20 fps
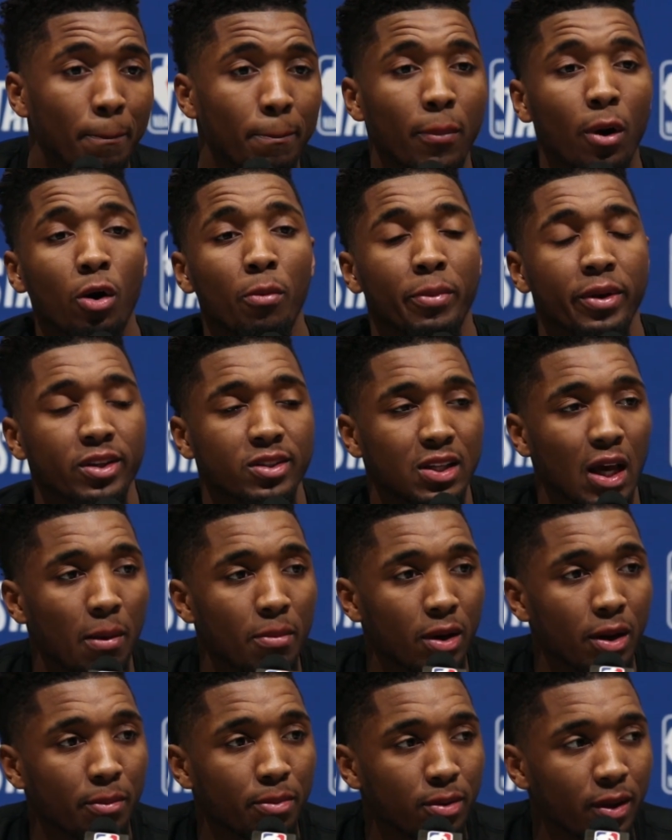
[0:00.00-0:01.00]
moments,
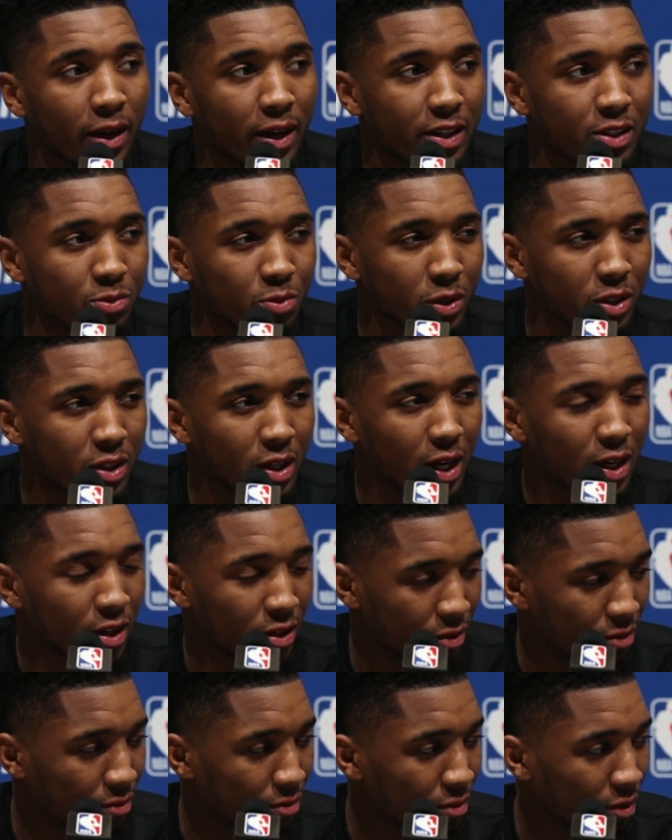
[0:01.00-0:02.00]
how many plays we kind
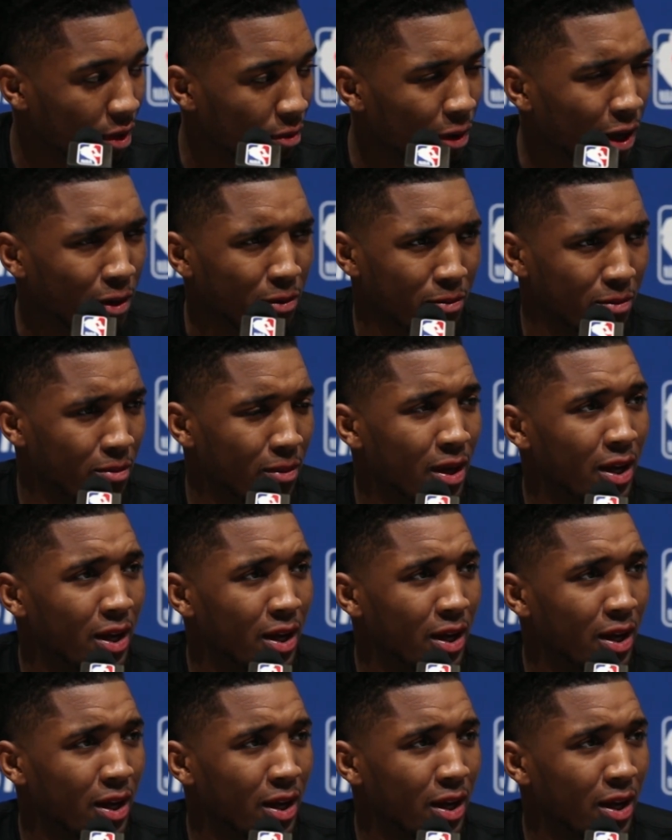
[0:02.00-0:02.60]
of, I'm like,